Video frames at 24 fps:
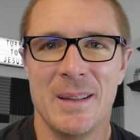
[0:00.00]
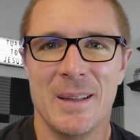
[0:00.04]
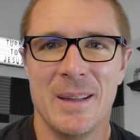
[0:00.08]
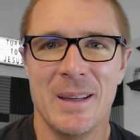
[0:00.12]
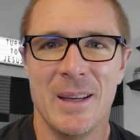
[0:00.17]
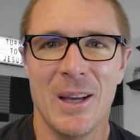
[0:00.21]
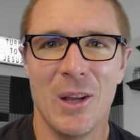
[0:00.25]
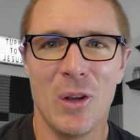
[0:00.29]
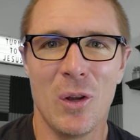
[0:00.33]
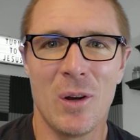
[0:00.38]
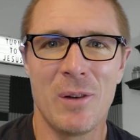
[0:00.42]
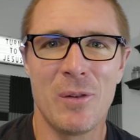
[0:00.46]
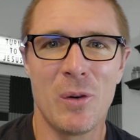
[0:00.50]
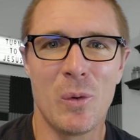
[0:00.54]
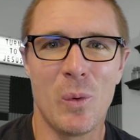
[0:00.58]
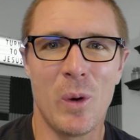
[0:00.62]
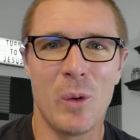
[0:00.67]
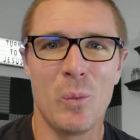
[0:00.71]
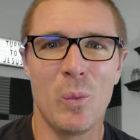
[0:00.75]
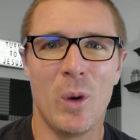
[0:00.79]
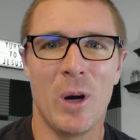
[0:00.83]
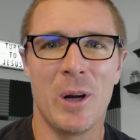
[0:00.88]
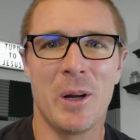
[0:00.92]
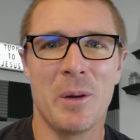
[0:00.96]
Hello,
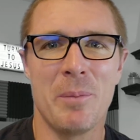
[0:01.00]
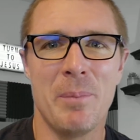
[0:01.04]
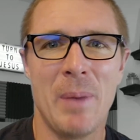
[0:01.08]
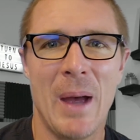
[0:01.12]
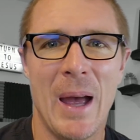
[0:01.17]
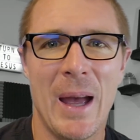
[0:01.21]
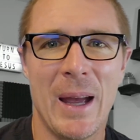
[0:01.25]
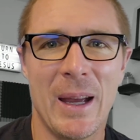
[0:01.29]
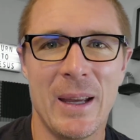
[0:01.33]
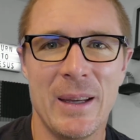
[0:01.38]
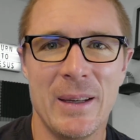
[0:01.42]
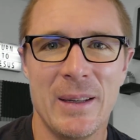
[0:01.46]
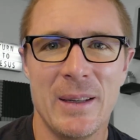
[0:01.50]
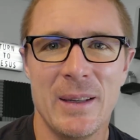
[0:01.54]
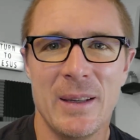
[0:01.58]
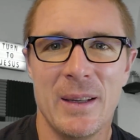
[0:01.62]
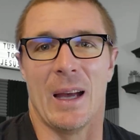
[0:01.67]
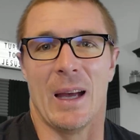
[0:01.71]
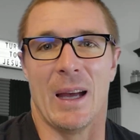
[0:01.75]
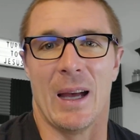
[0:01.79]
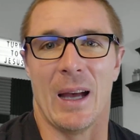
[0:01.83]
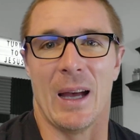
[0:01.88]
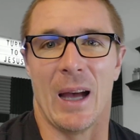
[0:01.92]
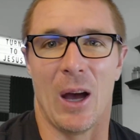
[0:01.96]
everyone. Welcome back.
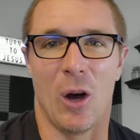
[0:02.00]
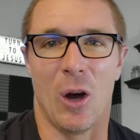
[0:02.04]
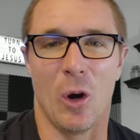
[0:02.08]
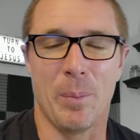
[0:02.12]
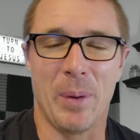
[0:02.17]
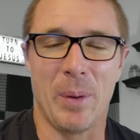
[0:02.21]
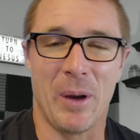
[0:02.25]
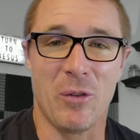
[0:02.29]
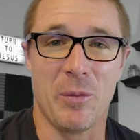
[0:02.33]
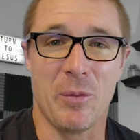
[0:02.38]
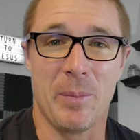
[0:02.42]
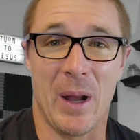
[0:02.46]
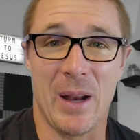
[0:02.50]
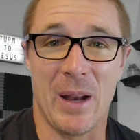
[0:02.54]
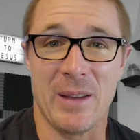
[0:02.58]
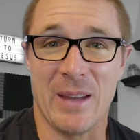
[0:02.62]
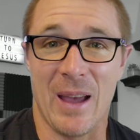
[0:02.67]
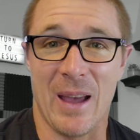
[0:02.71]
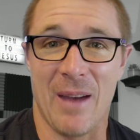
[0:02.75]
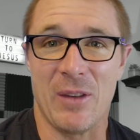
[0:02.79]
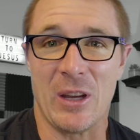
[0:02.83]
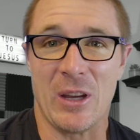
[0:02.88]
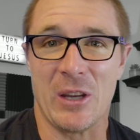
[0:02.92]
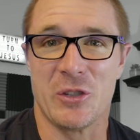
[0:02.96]
I hope
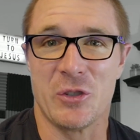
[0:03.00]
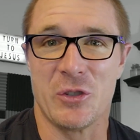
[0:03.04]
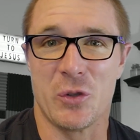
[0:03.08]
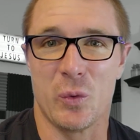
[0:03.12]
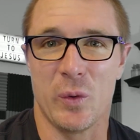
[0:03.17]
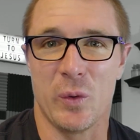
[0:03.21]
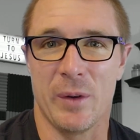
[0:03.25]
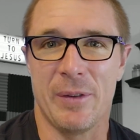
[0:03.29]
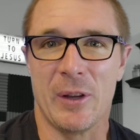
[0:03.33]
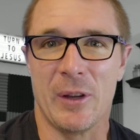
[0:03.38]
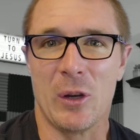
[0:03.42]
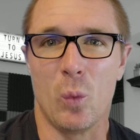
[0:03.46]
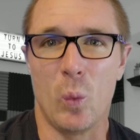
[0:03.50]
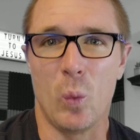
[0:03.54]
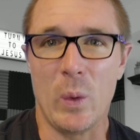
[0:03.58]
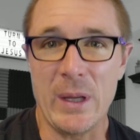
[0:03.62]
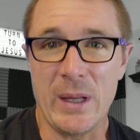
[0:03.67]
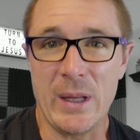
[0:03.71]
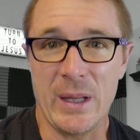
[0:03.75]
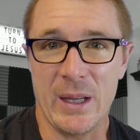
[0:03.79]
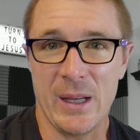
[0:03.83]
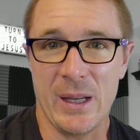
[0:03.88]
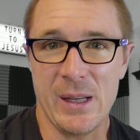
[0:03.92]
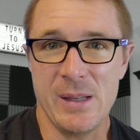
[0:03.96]
everybody's having a terrific
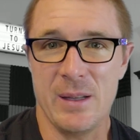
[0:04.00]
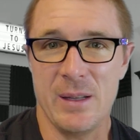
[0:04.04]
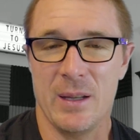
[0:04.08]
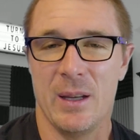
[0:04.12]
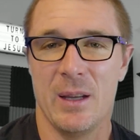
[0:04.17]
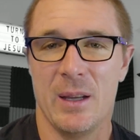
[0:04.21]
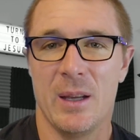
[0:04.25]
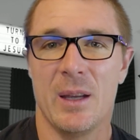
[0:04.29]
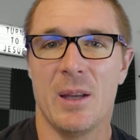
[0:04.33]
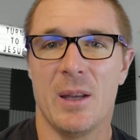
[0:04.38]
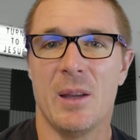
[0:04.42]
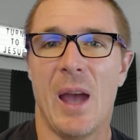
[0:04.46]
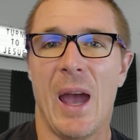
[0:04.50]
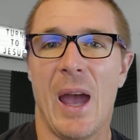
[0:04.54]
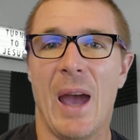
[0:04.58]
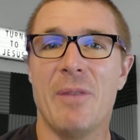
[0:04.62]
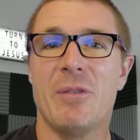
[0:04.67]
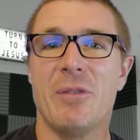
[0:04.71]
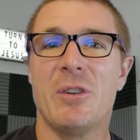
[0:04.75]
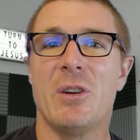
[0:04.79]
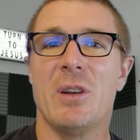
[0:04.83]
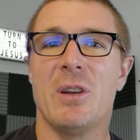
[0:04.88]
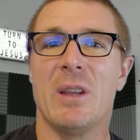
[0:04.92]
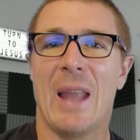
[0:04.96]
weekend.
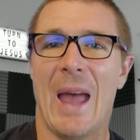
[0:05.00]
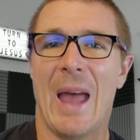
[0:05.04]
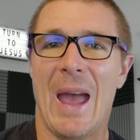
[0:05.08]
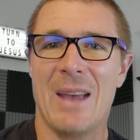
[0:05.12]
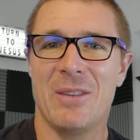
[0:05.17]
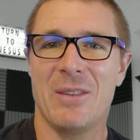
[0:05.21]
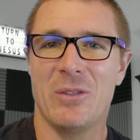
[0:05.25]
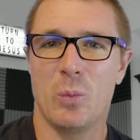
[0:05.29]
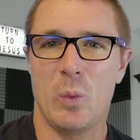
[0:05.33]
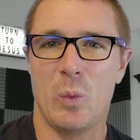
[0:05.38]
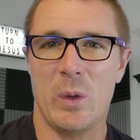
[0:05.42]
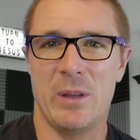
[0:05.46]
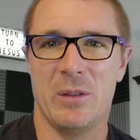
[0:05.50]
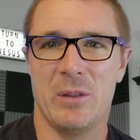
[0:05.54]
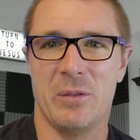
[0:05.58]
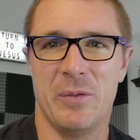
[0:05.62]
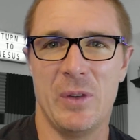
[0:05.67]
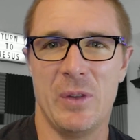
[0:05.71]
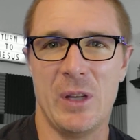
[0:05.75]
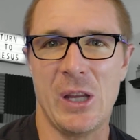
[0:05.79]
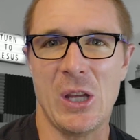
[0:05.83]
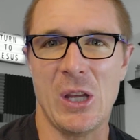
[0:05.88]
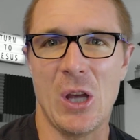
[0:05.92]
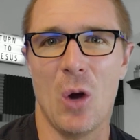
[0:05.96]
After last week's
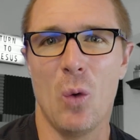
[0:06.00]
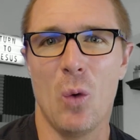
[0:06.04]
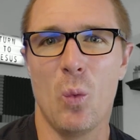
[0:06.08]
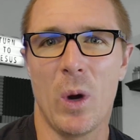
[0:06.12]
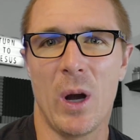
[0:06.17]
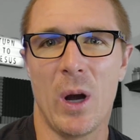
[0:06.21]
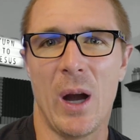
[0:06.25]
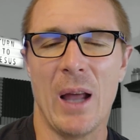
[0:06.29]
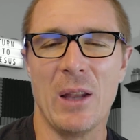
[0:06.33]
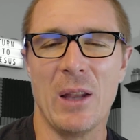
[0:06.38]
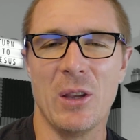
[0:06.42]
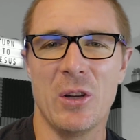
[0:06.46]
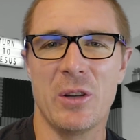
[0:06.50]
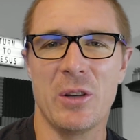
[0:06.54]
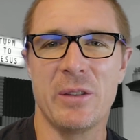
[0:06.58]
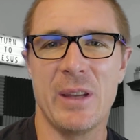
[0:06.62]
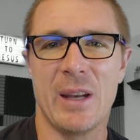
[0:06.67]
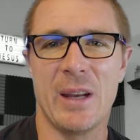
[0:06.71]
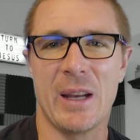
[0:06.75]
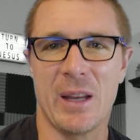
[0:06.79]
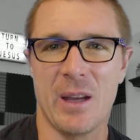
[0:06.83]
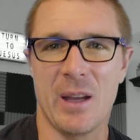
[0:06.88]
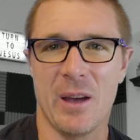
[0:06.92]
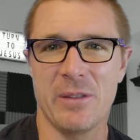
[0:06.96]
video where I
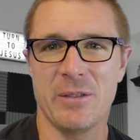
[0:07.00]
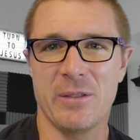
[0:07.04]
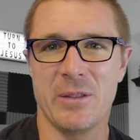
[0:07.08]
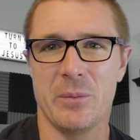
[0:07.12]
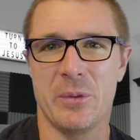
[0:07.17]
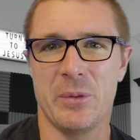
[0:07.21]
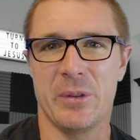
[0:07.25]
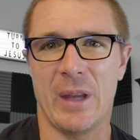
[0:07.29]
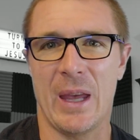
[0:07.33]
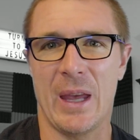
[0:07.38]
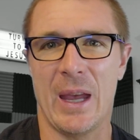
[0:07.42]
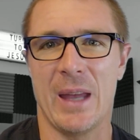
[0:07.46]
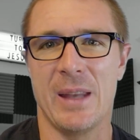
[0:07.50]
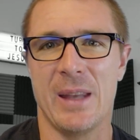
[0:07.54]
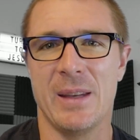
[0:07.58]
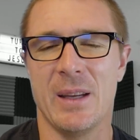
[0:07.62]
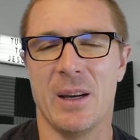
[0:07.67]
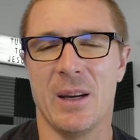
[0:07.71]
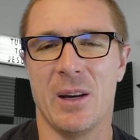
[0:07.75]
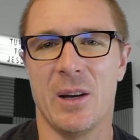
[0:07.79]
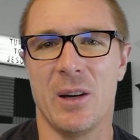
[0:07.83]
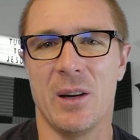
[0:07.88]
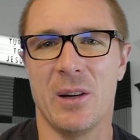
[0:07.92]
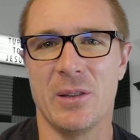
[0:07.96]
looked at a custom
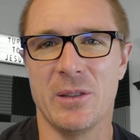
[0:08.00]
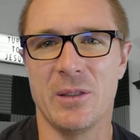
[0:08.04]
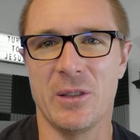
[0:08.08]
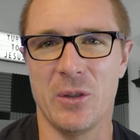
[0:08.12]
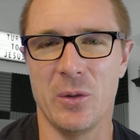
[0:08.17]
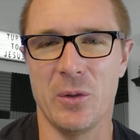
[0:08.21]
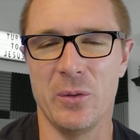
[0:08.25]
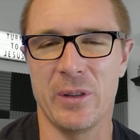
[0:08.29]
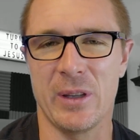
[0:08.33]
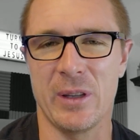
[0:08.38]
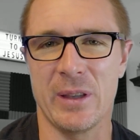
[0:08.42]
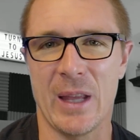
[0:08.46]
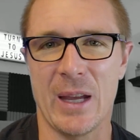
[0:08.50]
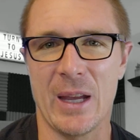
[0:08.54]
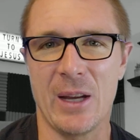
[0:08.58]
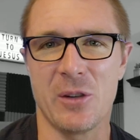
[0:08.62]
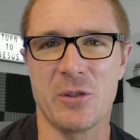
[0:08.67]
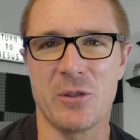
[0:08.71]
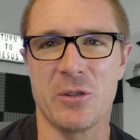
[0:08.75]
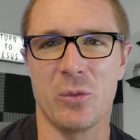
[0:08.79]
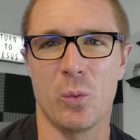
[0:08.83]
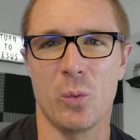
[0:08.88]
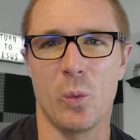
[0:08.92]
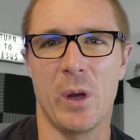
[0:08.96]
scan uh, using
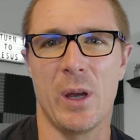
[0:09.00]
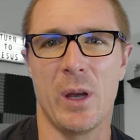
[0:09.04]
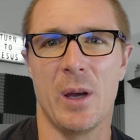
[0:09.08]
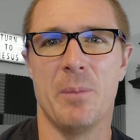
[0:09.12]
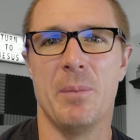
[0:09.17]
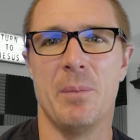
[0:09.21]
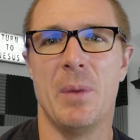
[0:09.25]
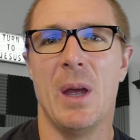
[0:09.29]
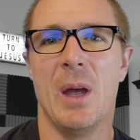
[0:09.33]
Thinkorswim,